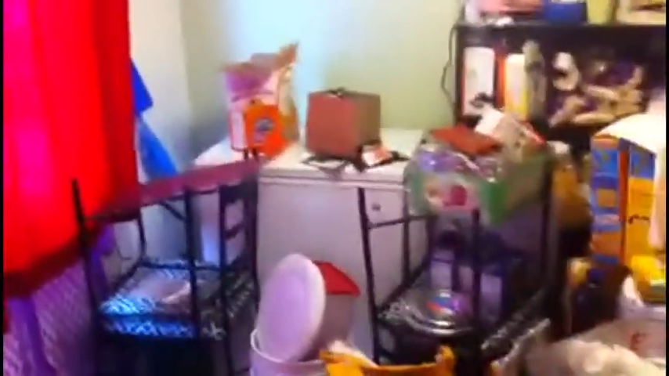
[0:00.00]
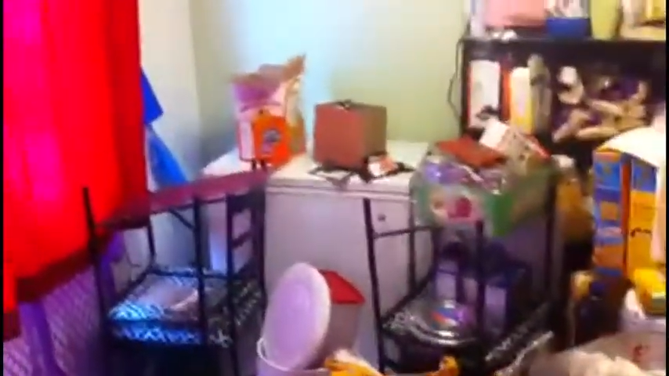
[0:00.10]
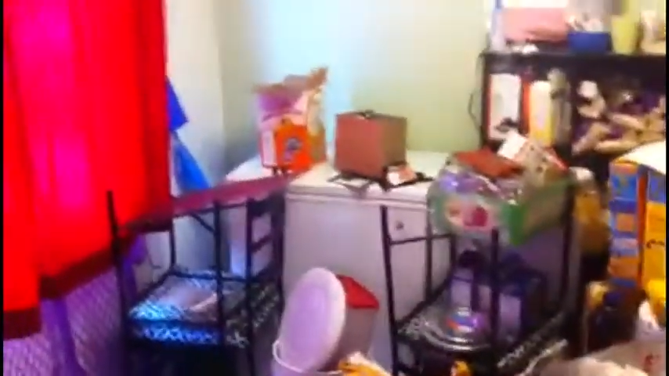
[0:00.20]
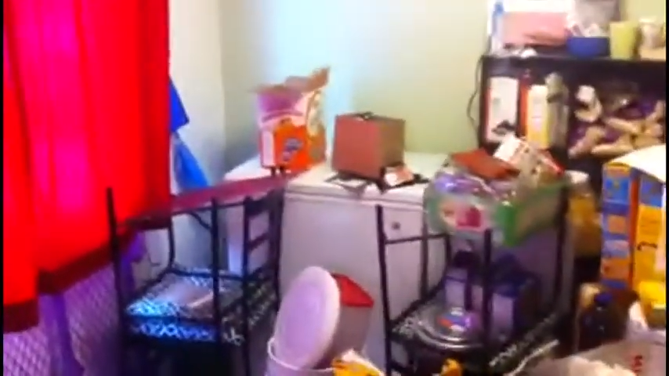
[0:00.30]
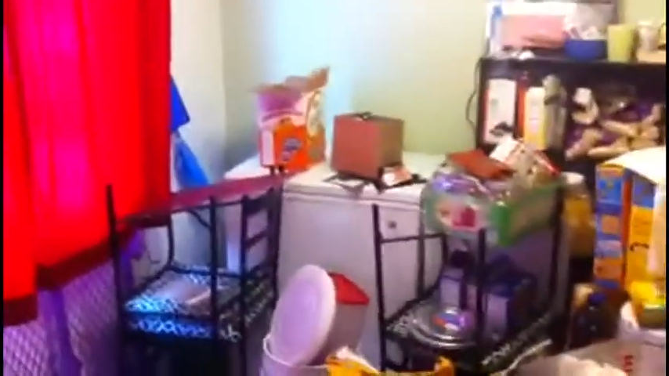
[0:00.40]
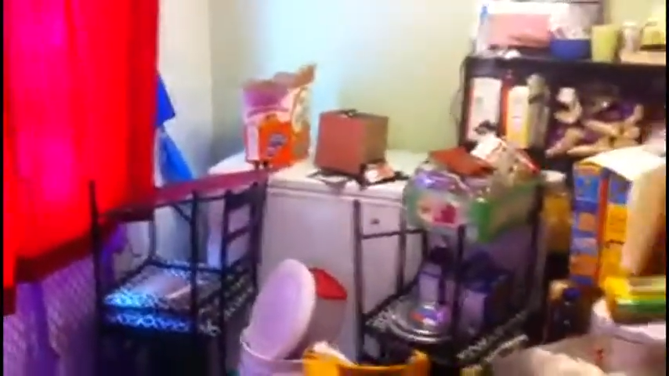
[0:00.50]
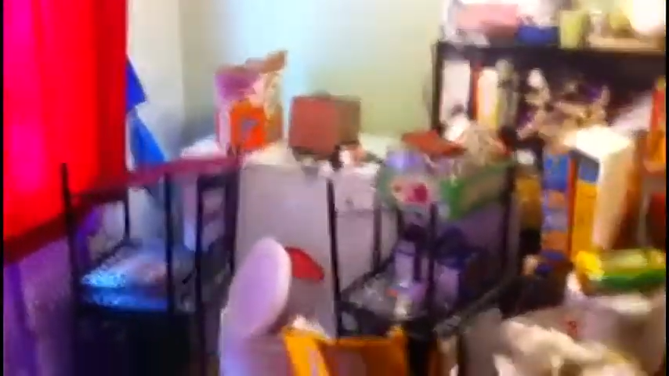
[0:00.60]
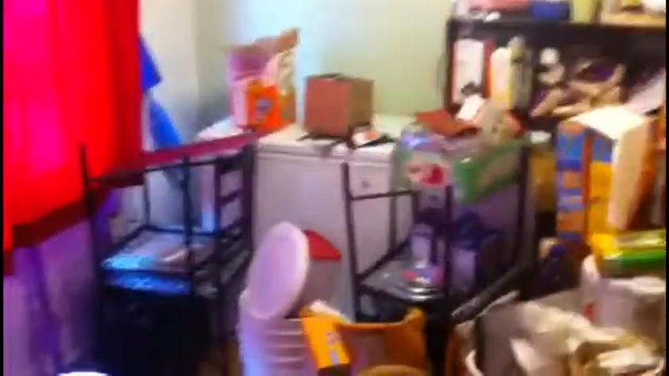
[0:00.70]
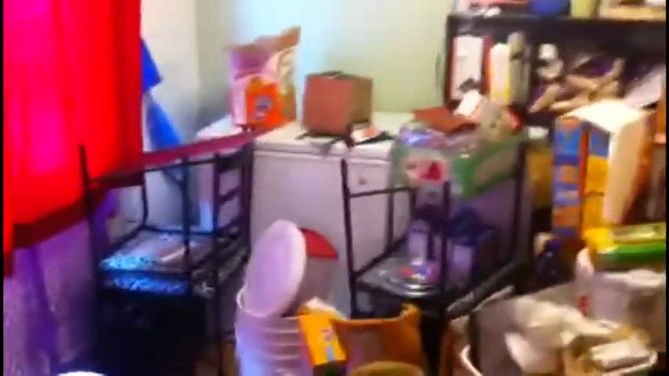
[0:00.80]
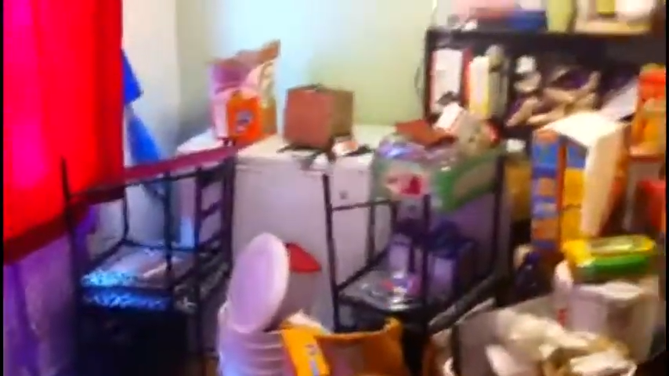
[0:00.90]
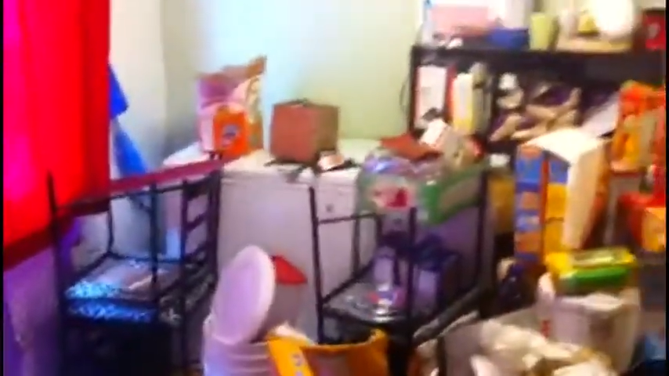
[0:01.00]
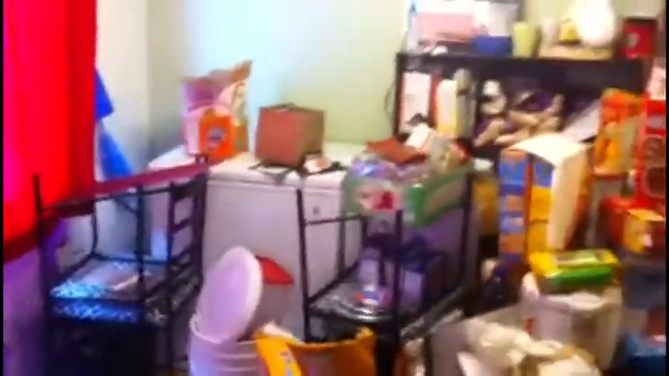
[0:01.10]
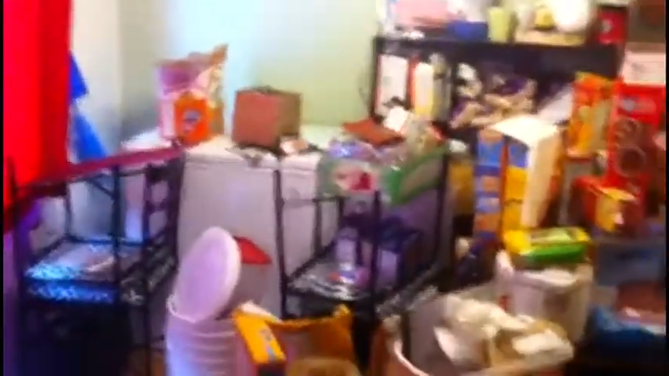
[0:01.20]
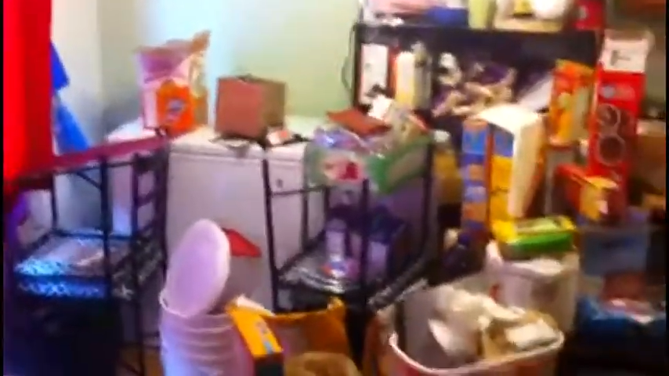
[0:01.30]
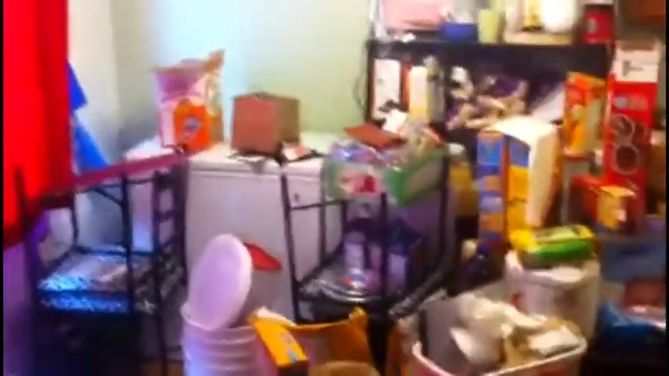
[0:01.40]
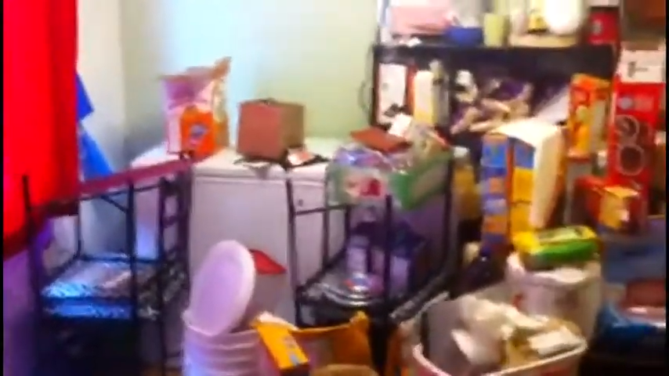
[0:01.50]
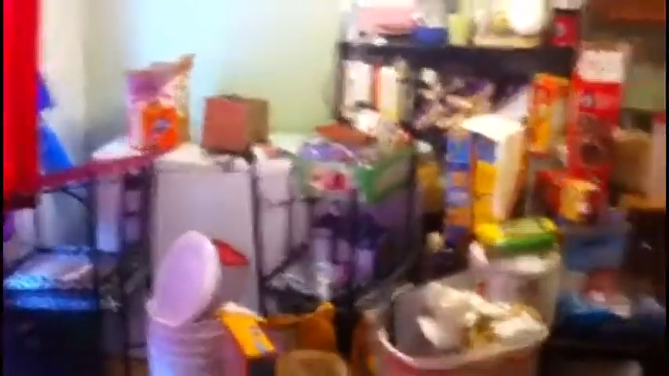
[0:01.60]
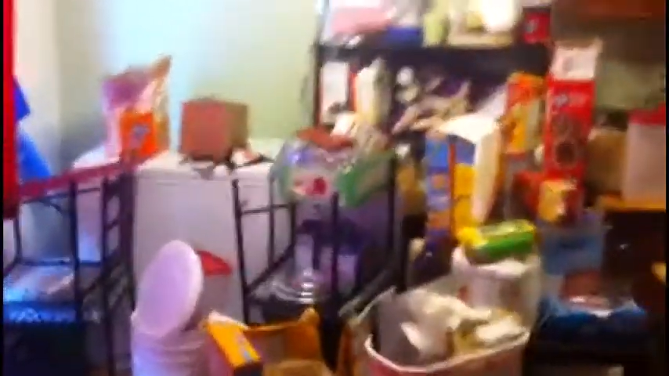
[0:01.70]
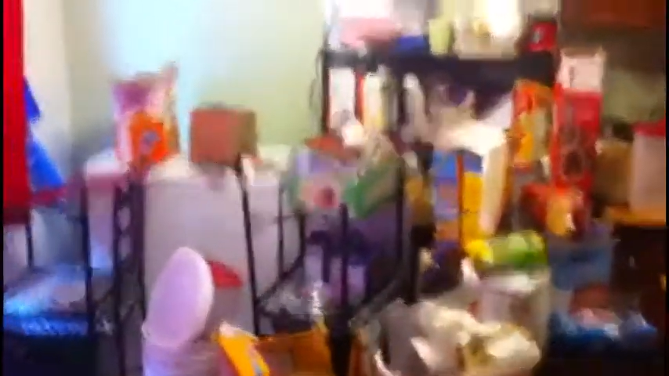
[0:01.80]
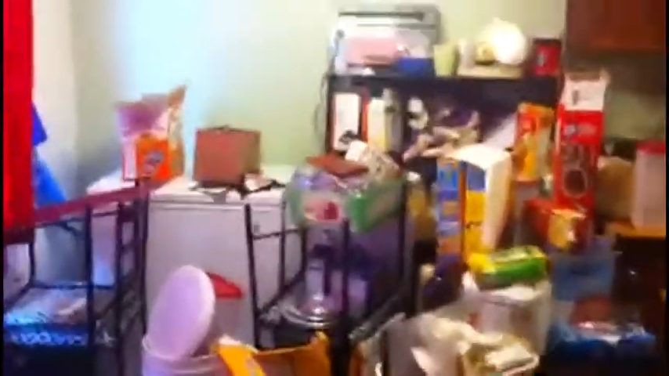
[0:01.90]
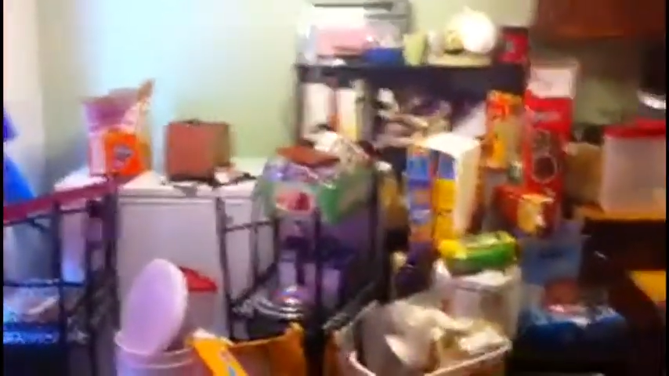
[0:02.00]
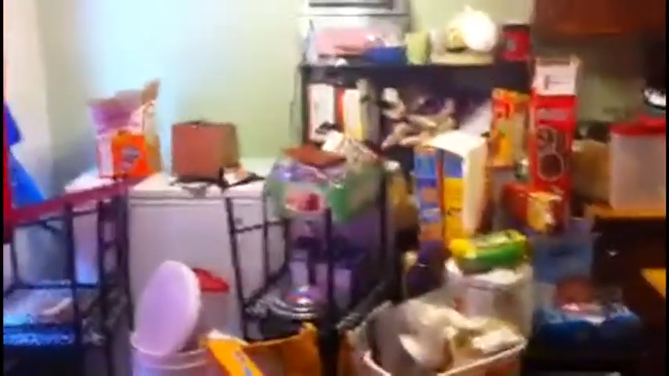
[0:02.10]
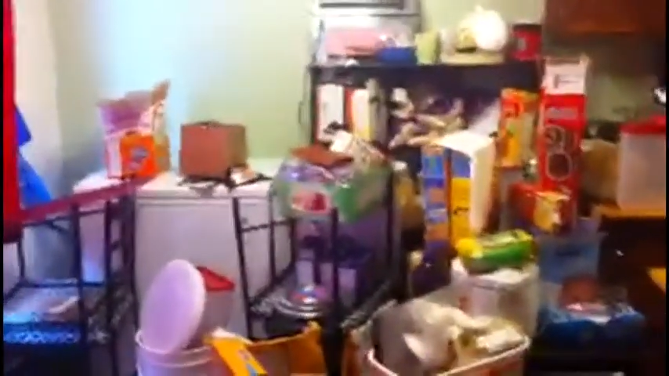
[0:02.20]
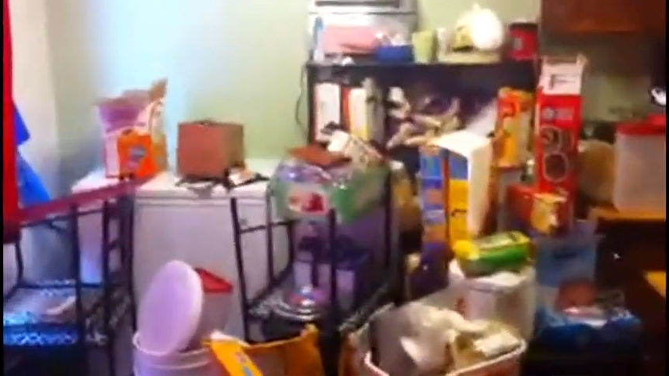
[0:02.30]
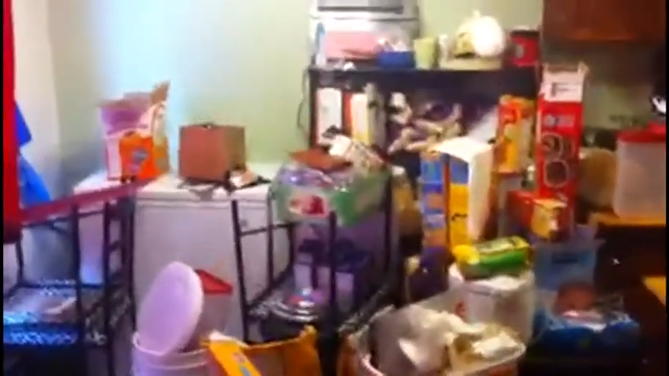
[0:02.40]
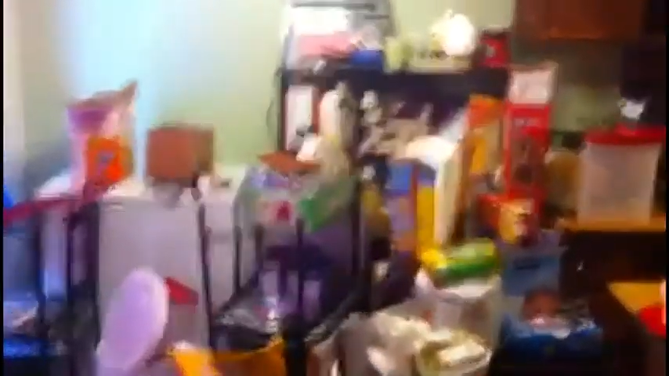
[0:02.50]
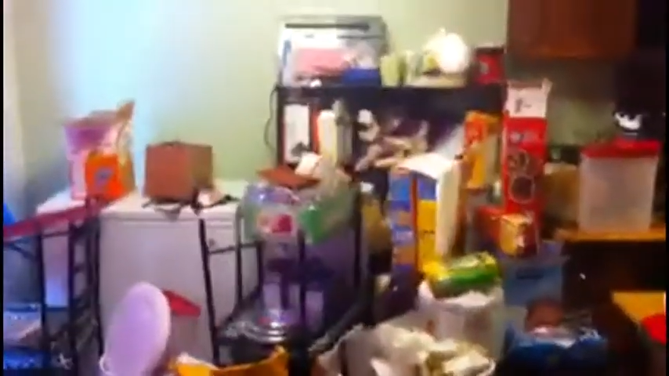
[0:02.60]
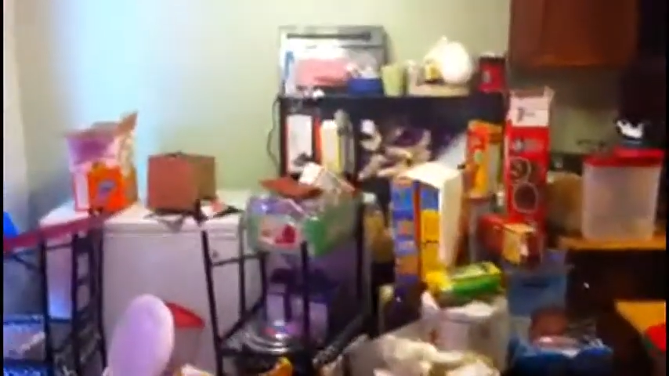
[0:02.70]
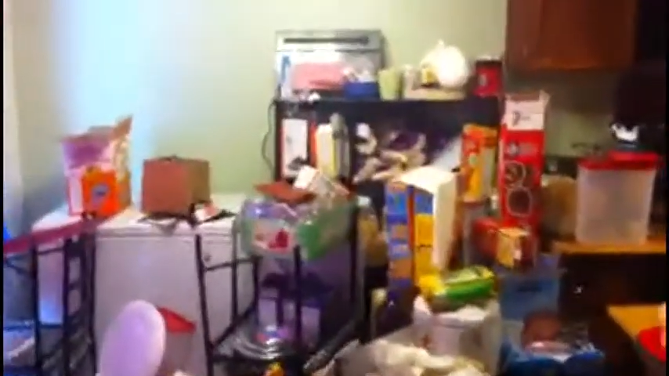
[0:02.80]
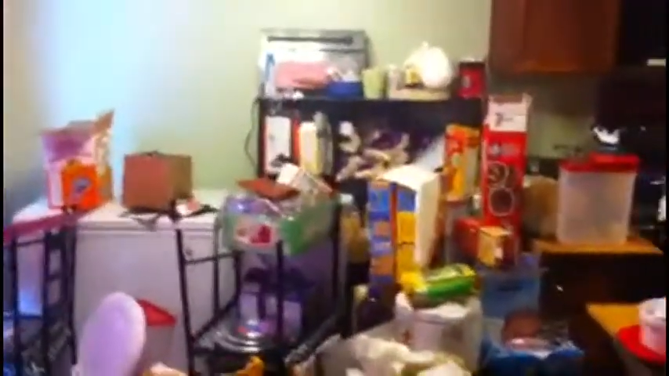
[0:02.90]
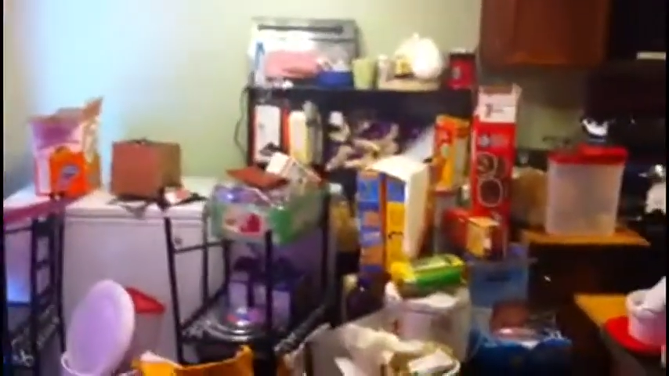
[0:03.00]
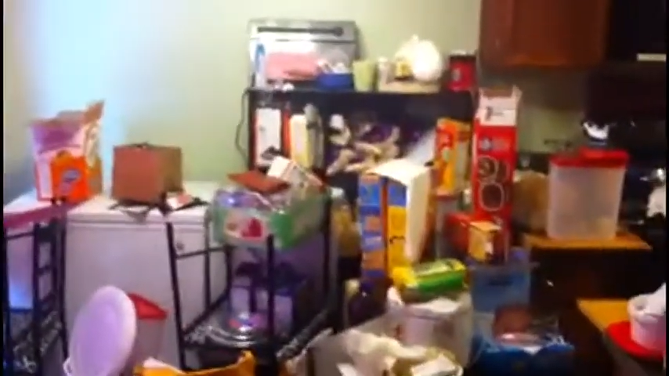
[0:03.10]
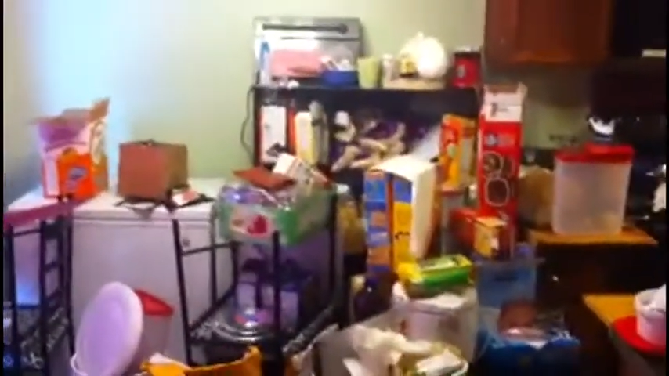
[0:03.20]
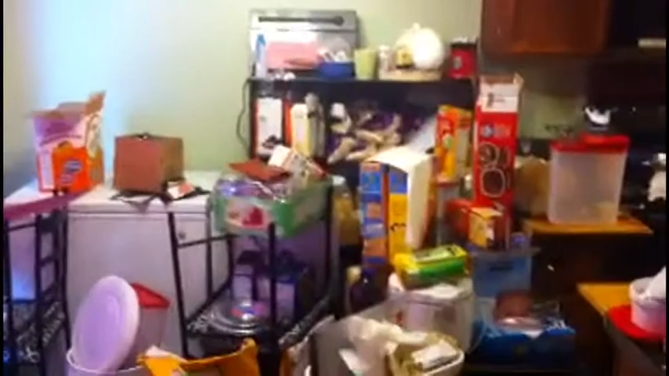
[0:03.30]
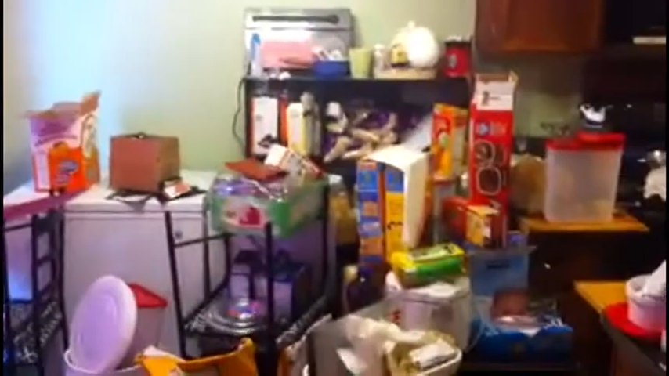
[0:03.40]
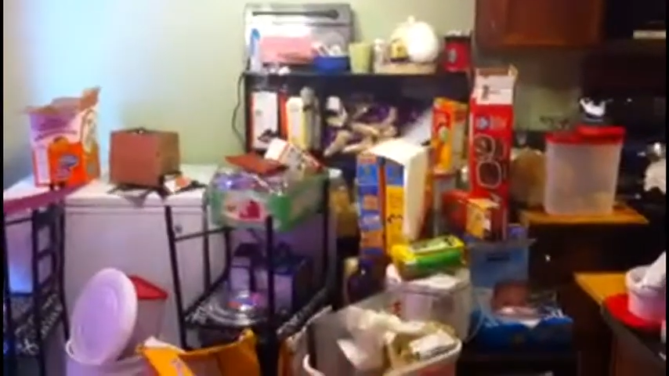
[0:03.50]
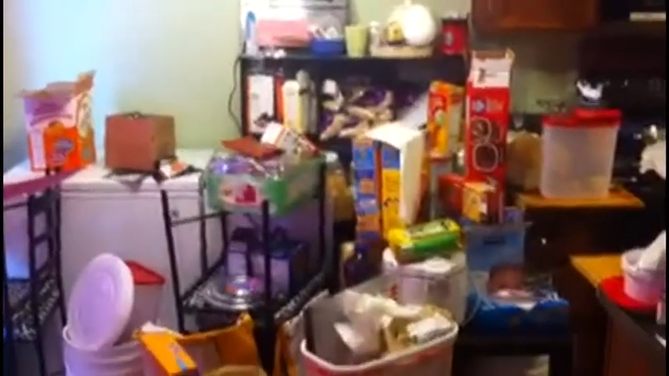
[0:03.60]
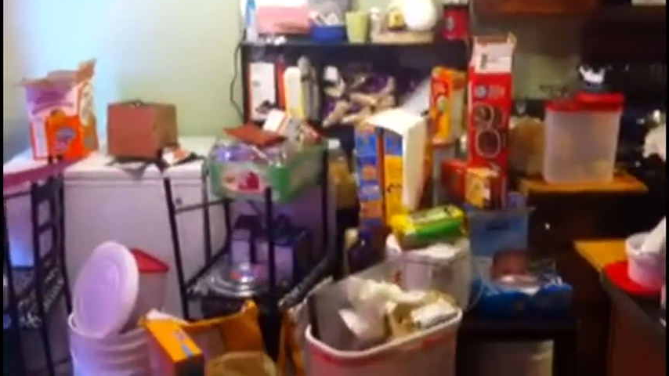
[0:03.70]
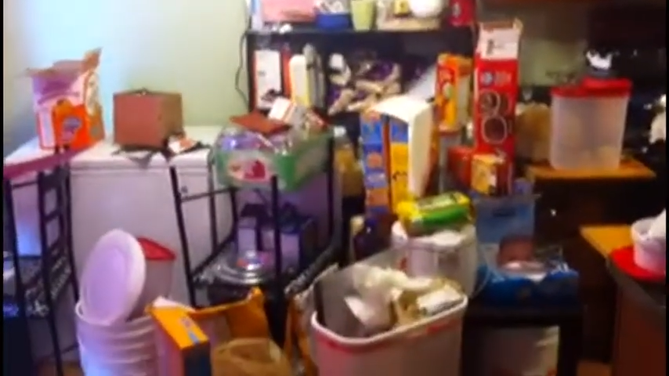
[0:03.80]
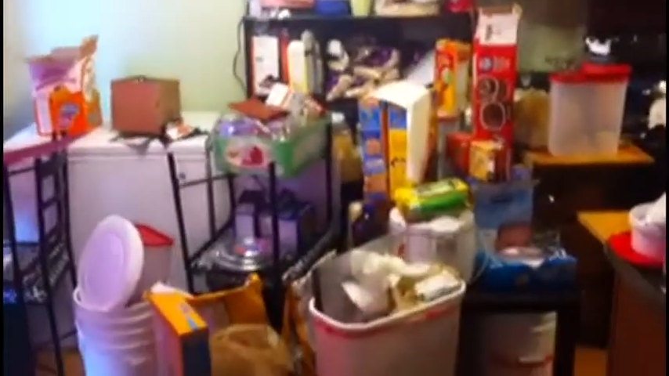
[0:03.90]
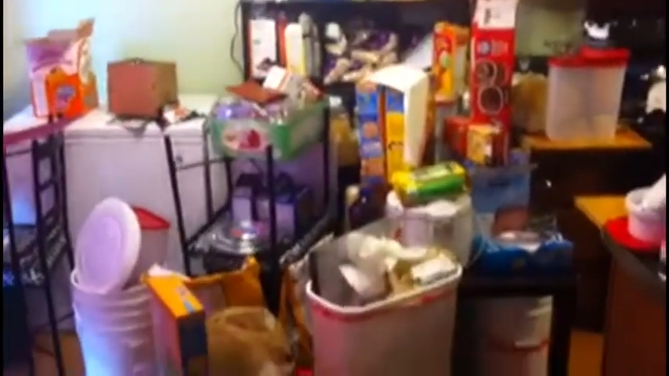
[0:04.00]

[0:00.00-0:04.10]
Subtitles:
(no speaker visible)